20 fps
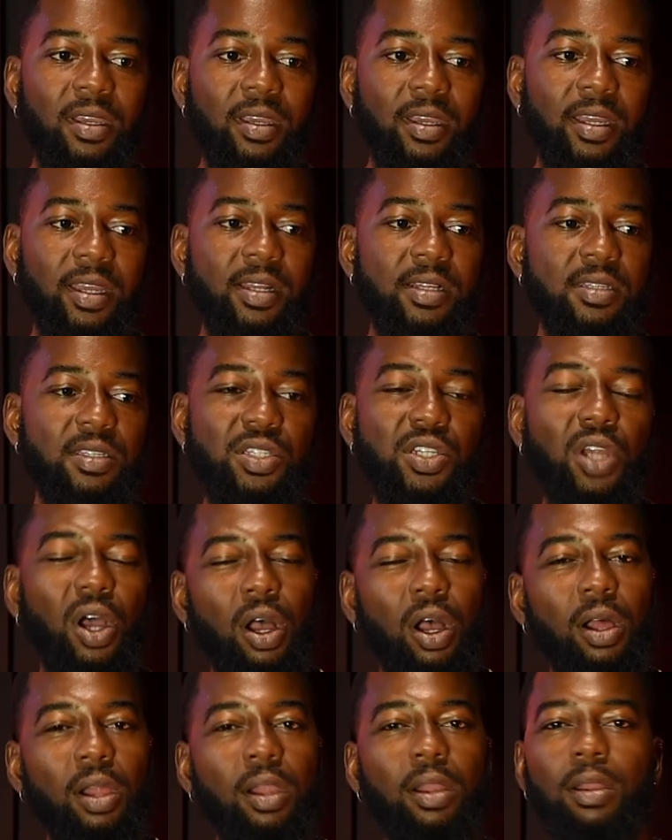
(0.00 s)
it's
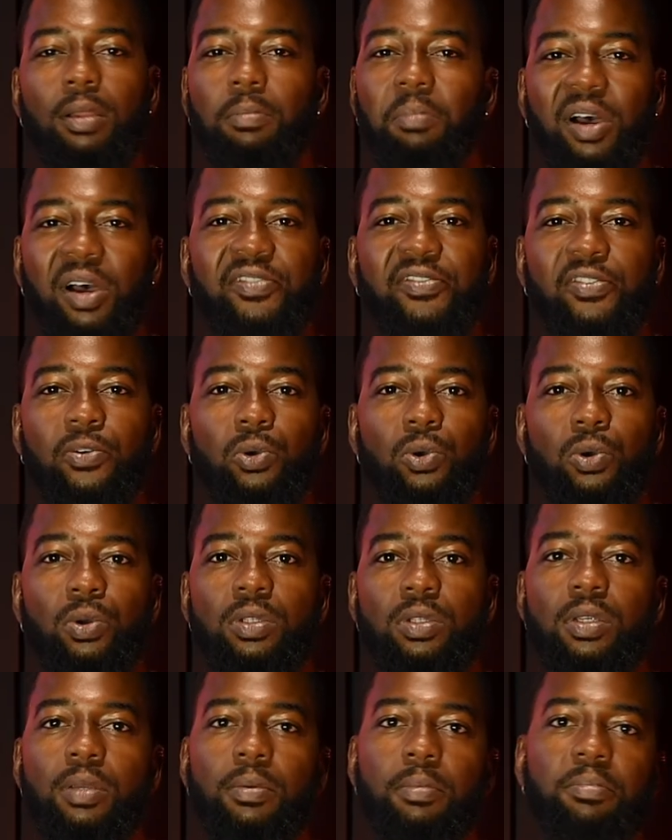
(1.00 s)
dull,
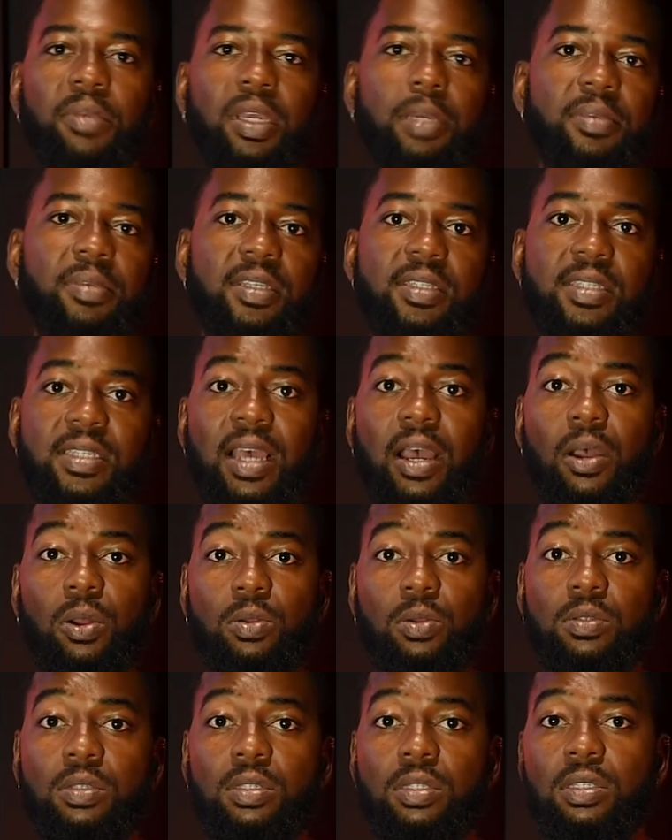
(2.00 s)
muffled, maybe
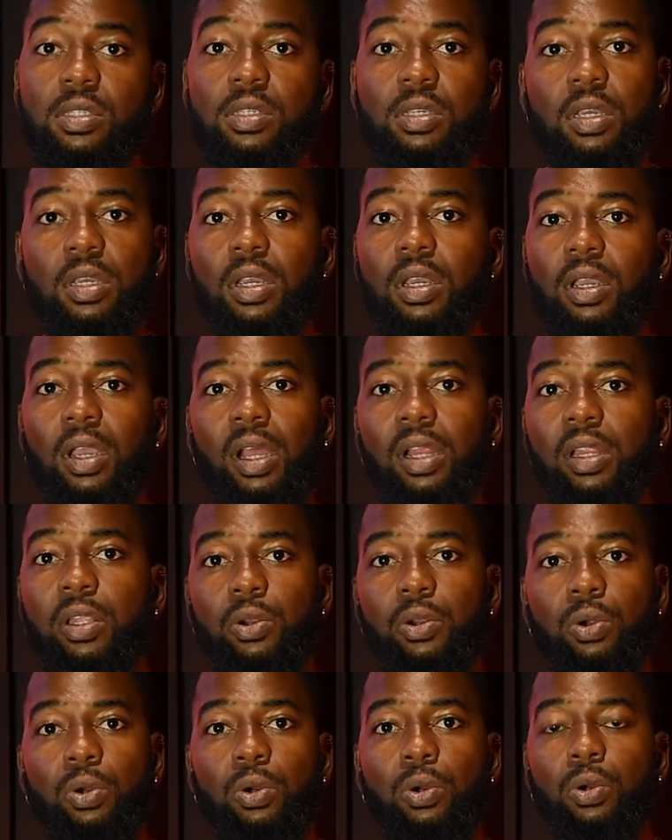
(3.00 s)
sounds a
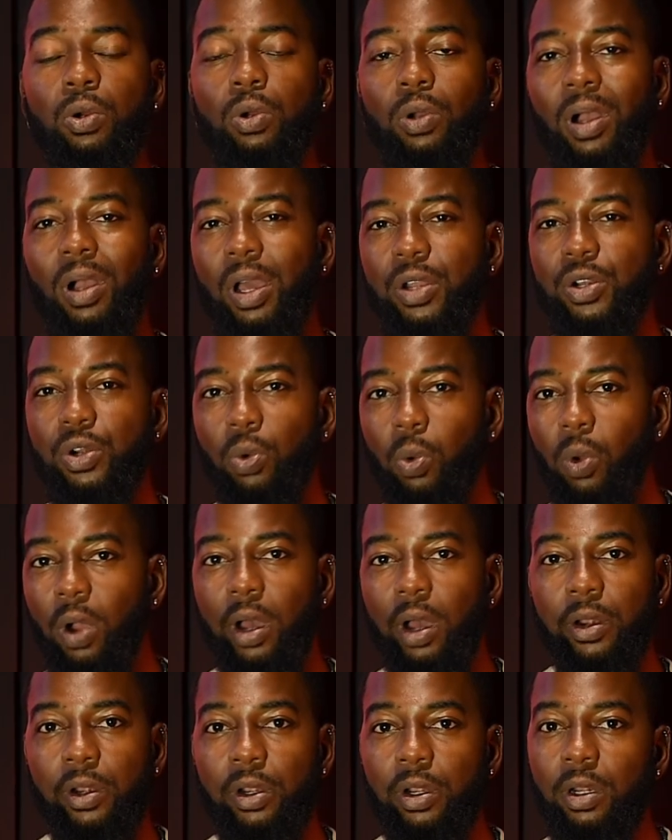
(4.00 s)
little
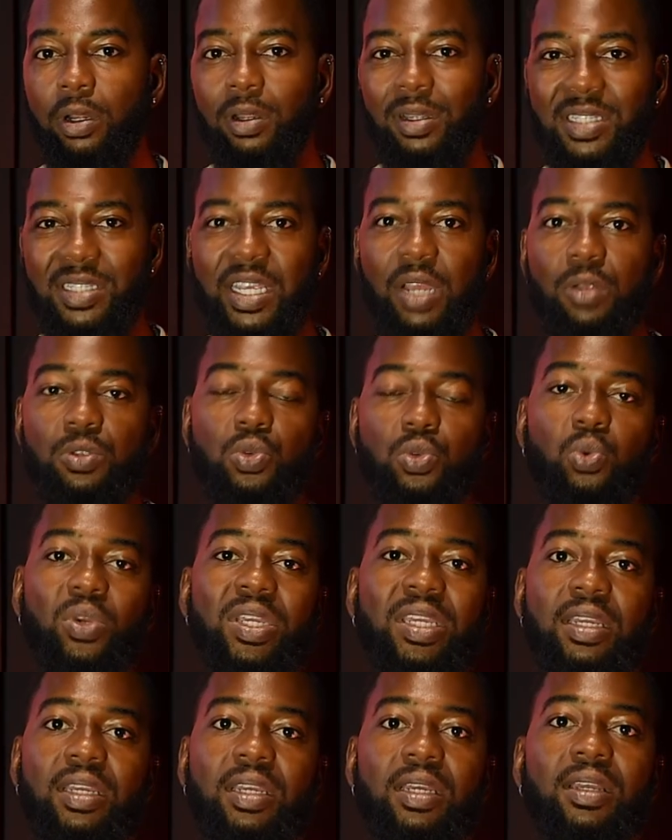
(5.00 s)
underwater. It sounds
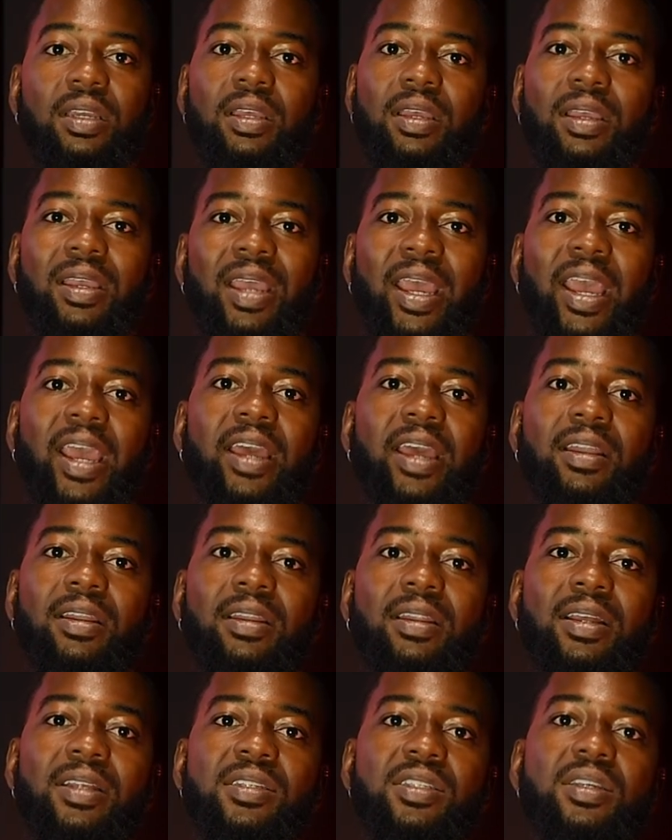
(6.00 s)
weak.
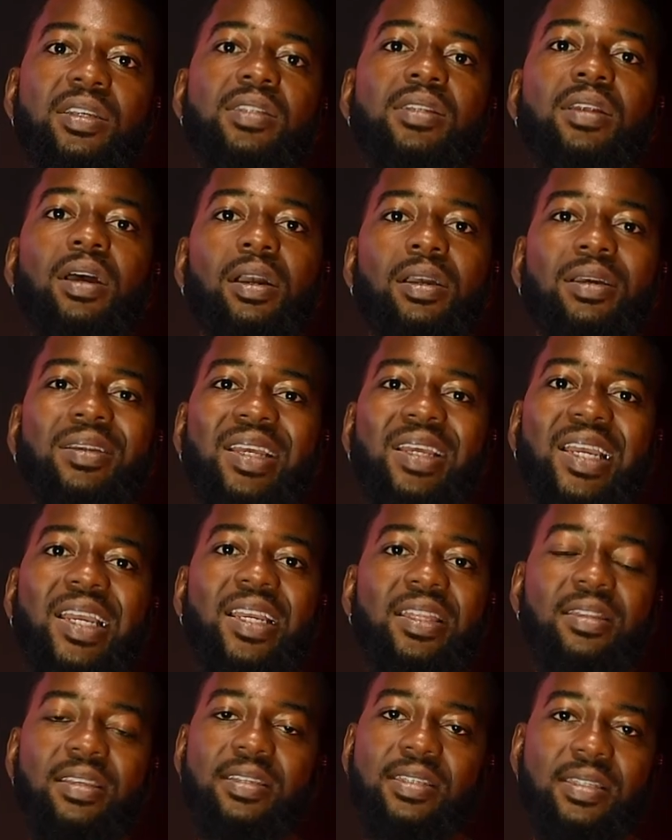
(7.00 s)
And it's just not going to
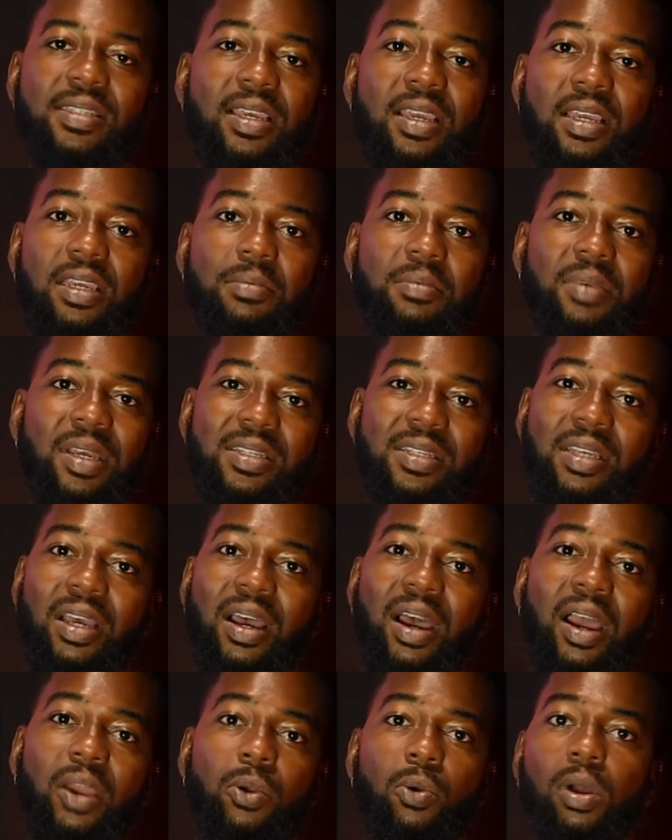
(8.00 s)
hit the same as a
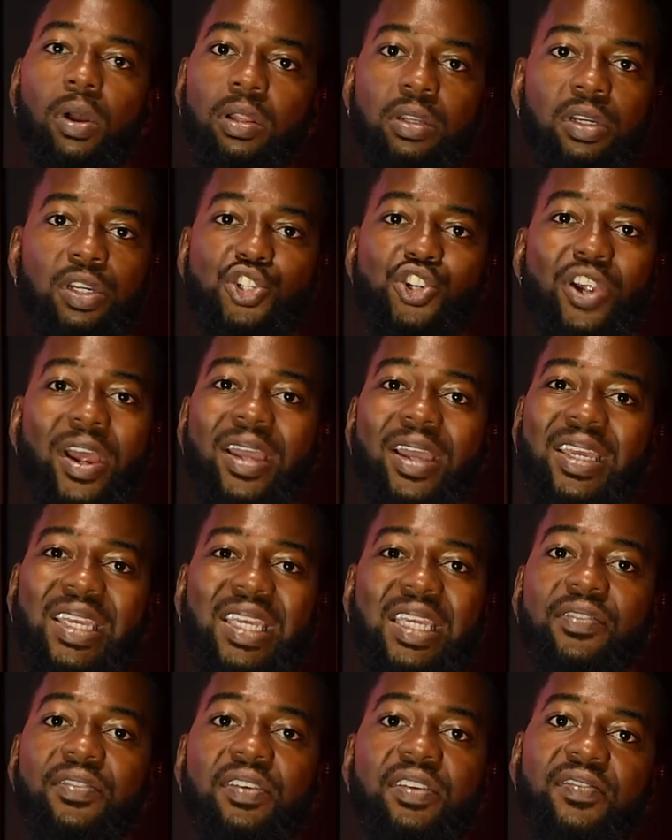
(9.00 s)
high quality track,
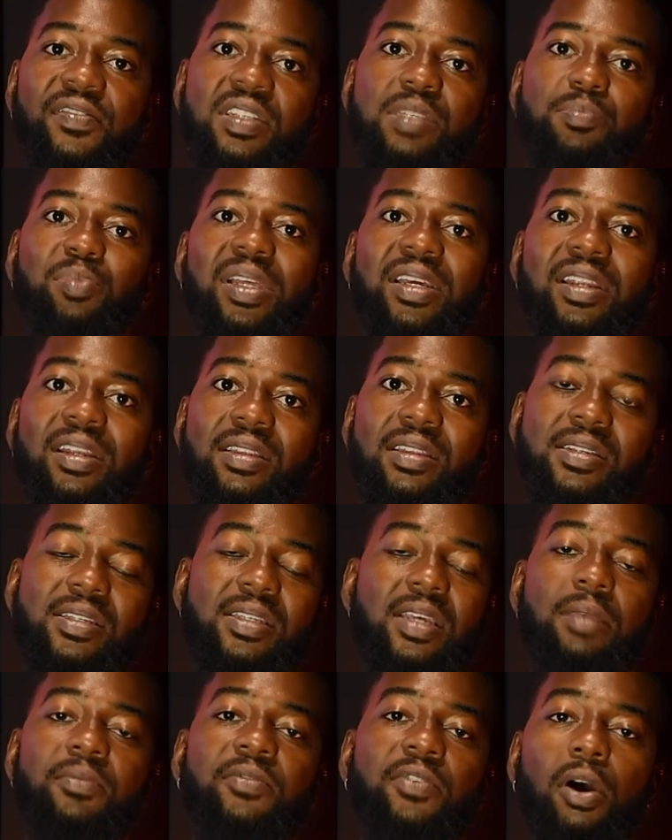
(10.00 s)
even if it's played at the
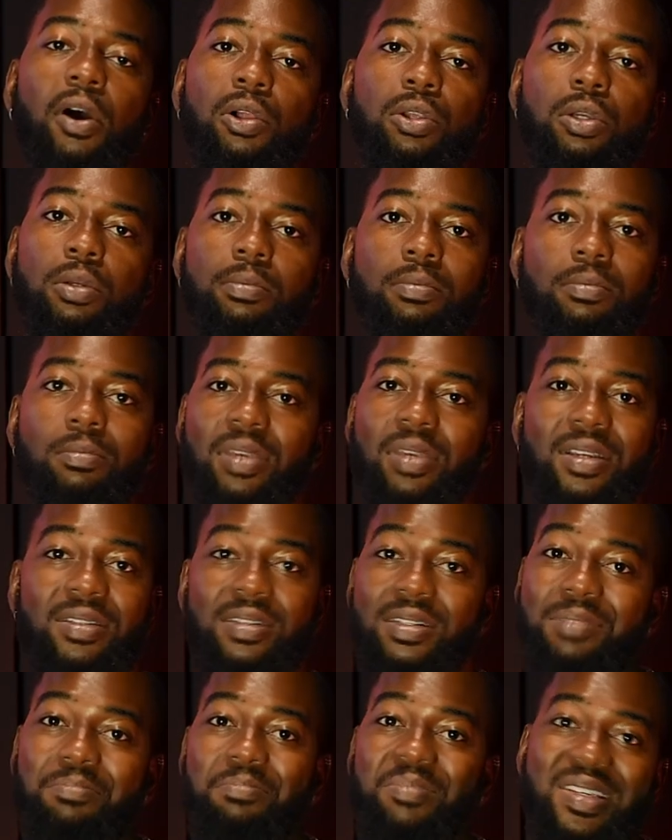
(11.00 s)
same volume, because
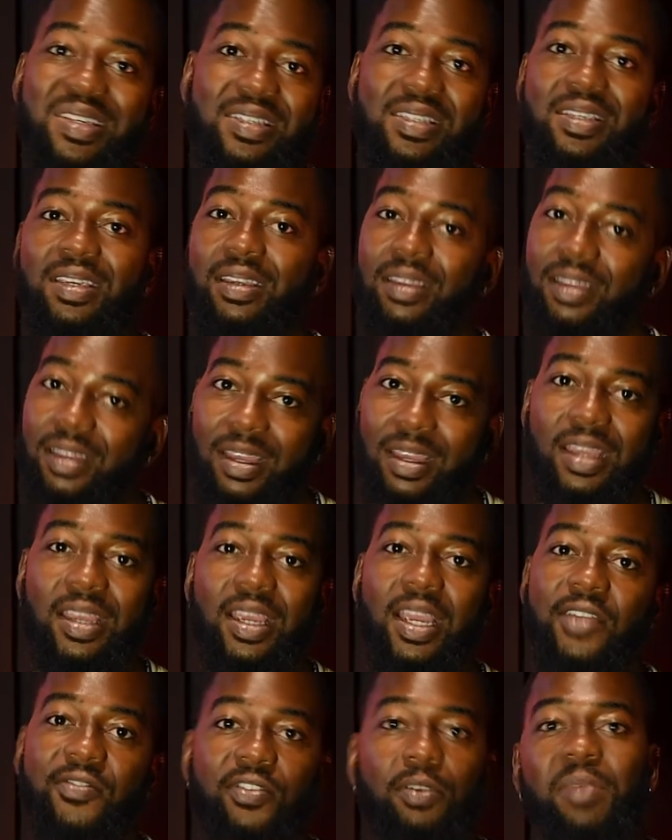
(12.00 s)
it's missing
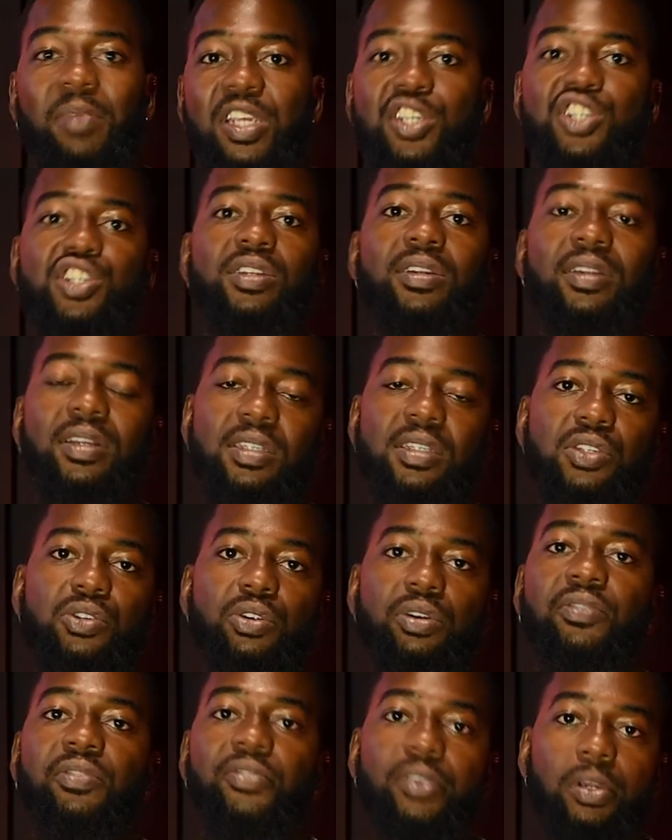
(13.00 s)
information in
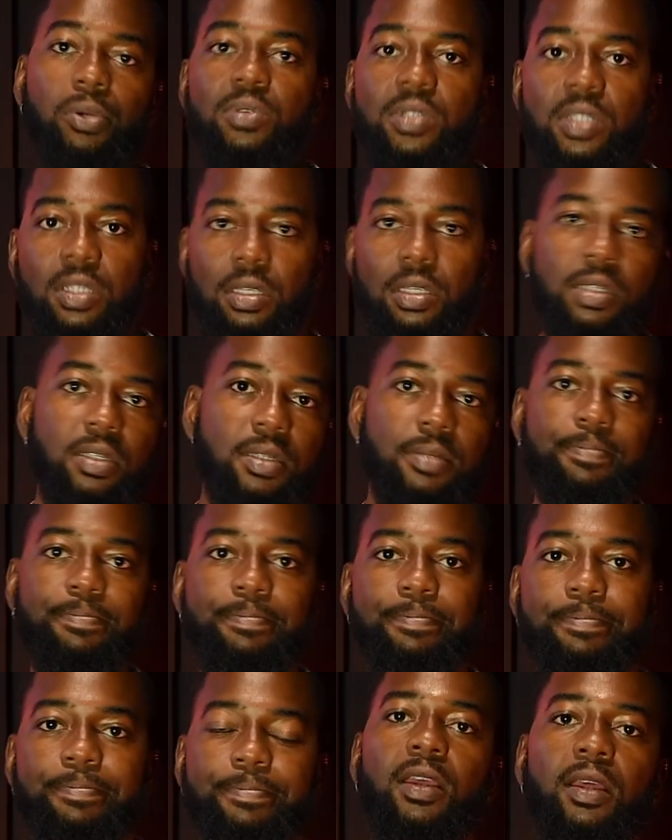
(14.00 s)
certain frequencies.
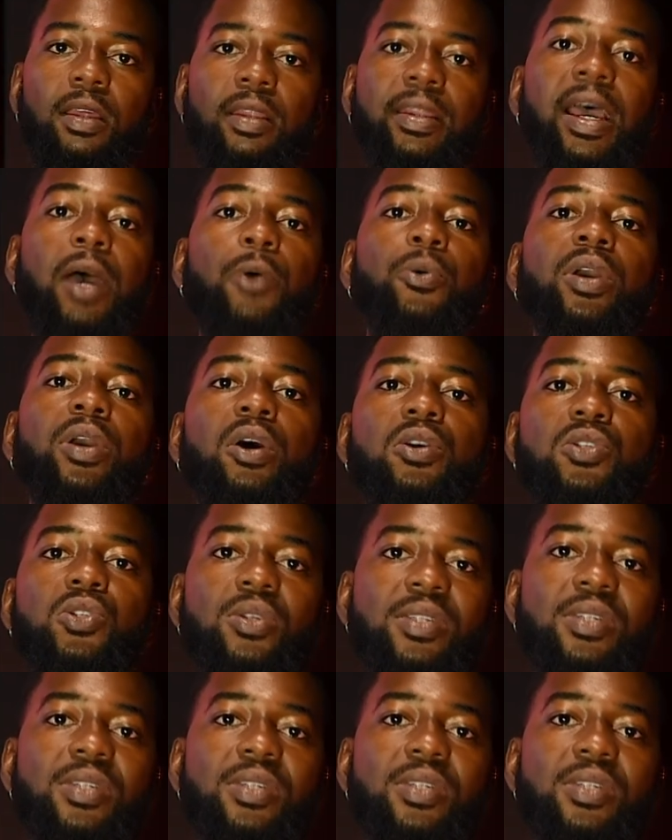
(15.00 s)
Now we also